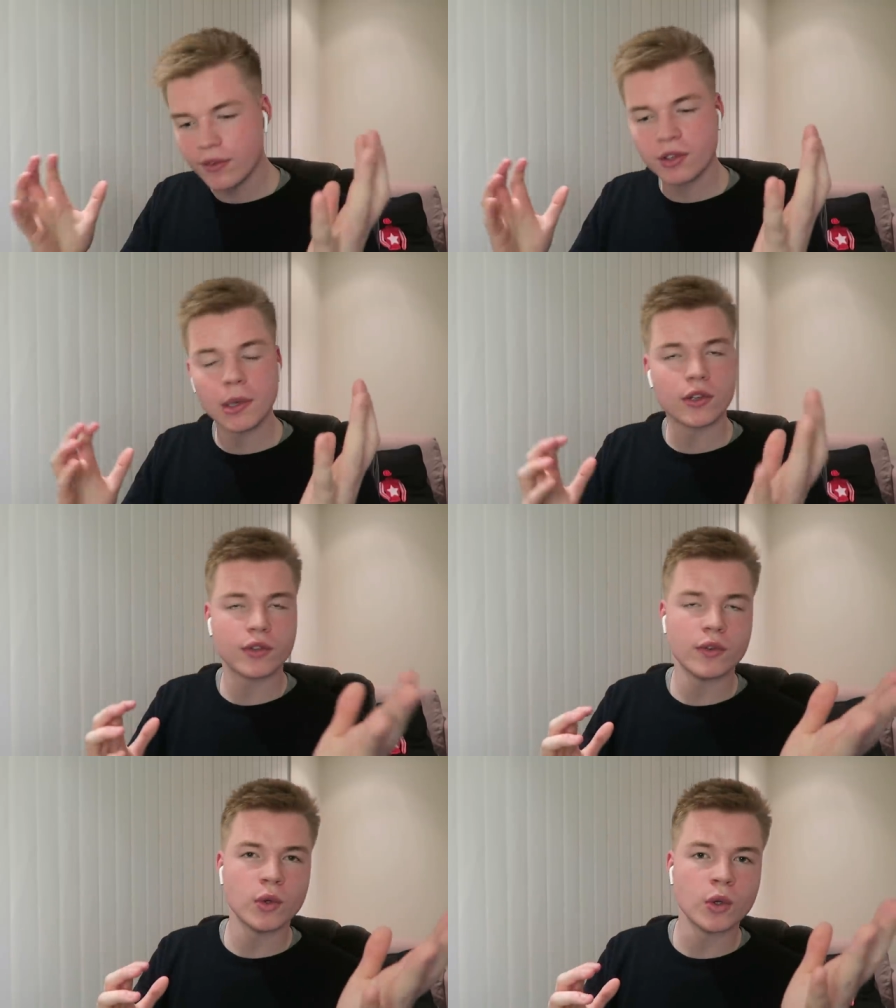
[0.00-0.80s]
you ever so
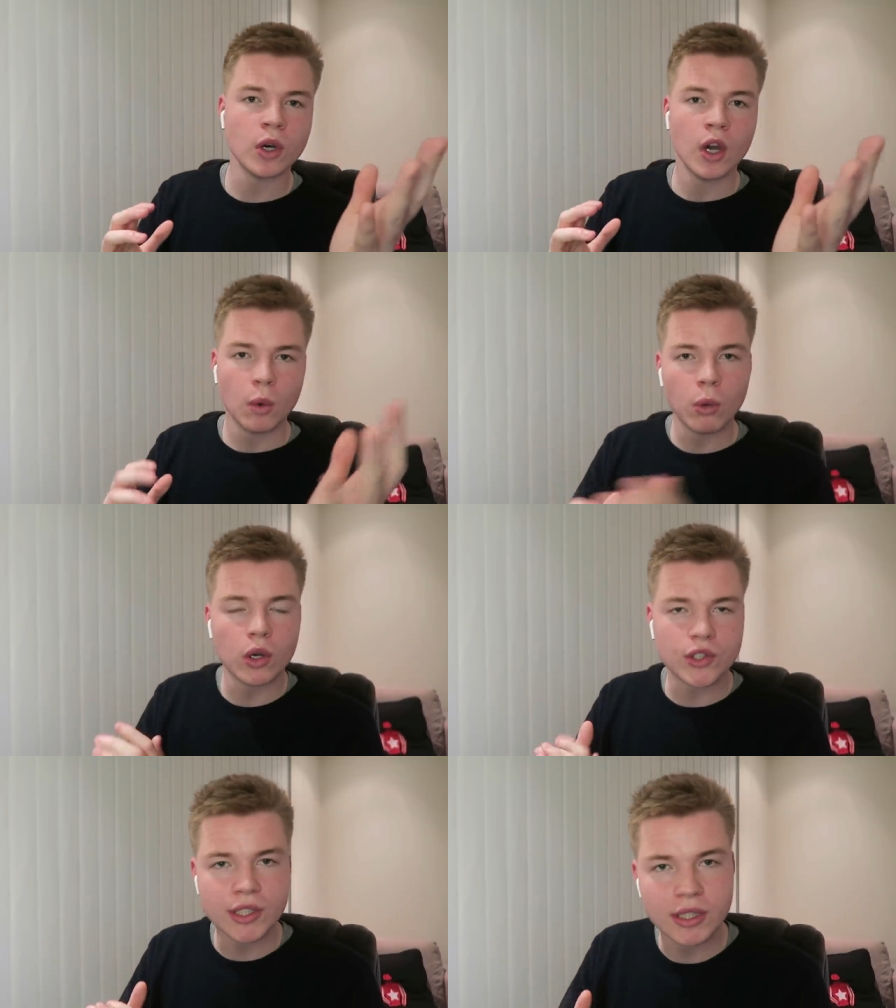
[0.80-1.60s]
much for
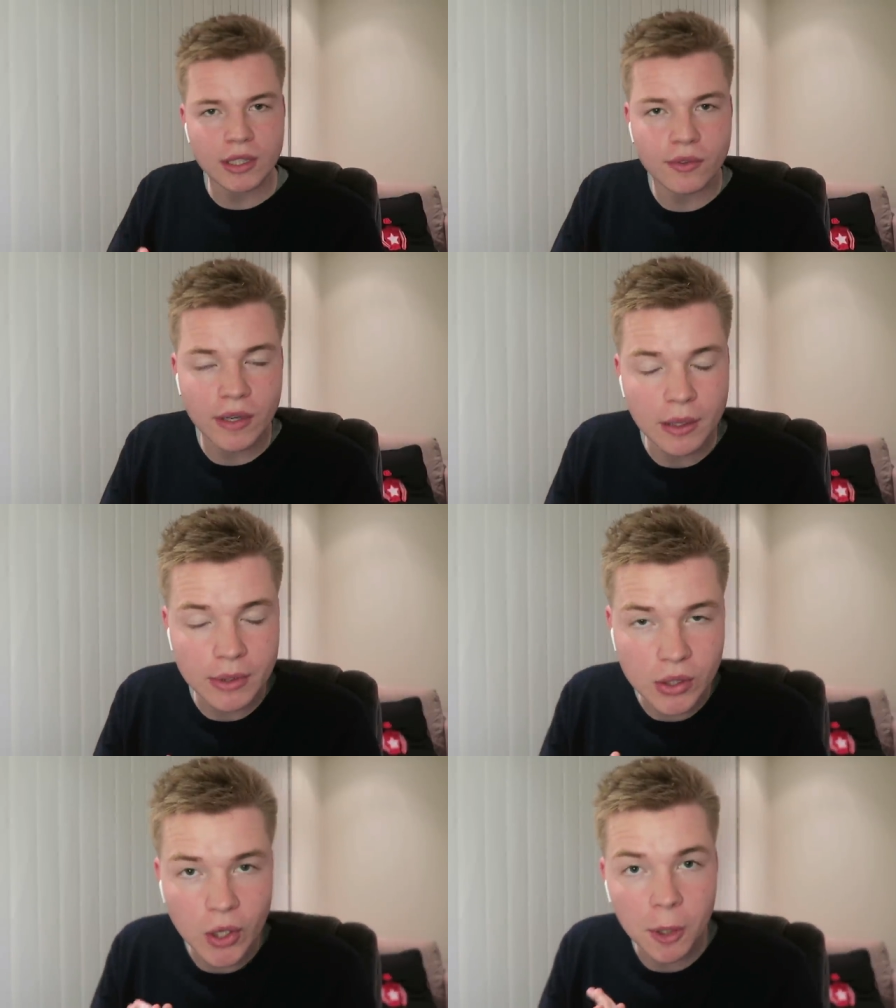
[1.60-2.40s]
watching this video.
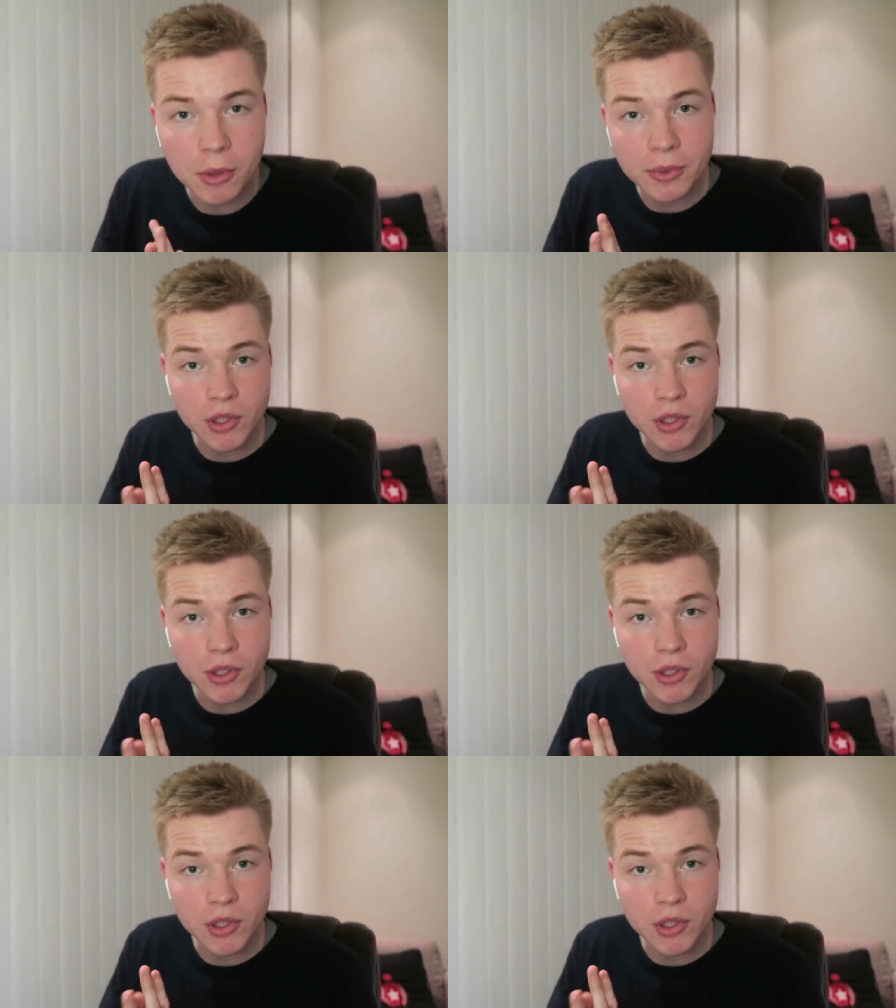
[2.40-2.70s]
We do hope you